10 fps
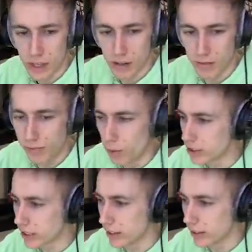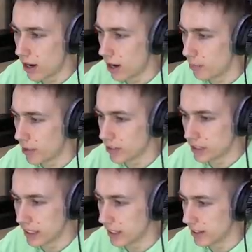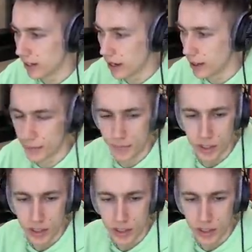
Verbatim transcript: Foreskin. No, brevity. Um.